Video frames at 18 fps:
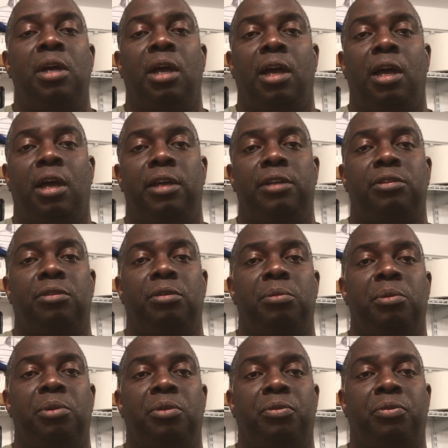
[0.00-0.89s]
Ice
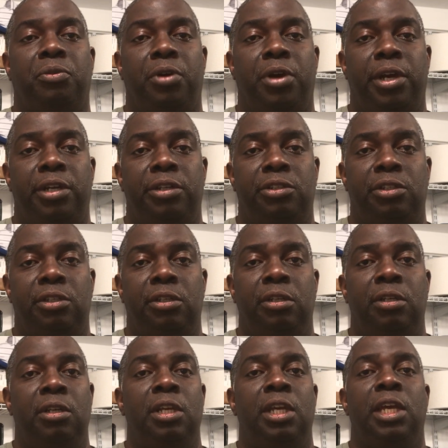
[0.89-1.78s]
cream is fresh,
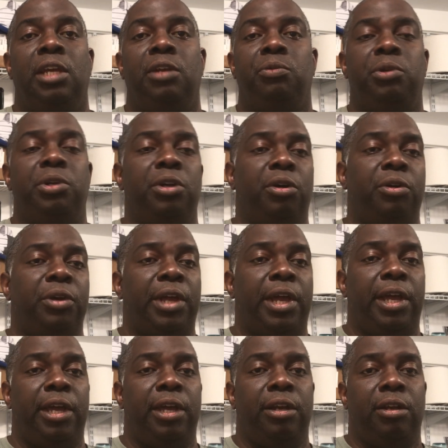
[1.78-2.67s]
and we don't
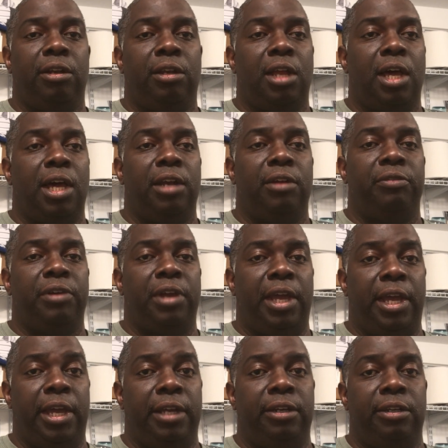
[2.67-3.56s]
add a lot of
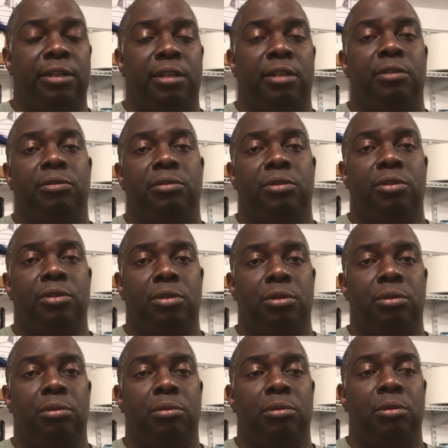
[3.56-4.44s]
additives
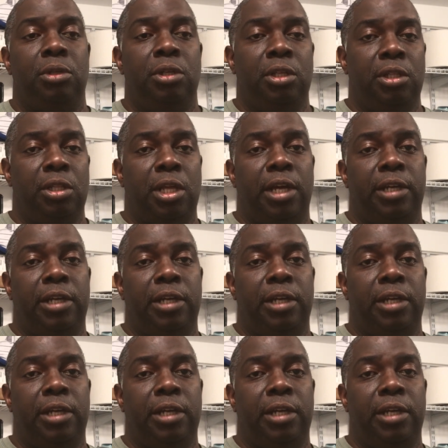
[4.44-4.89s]
to the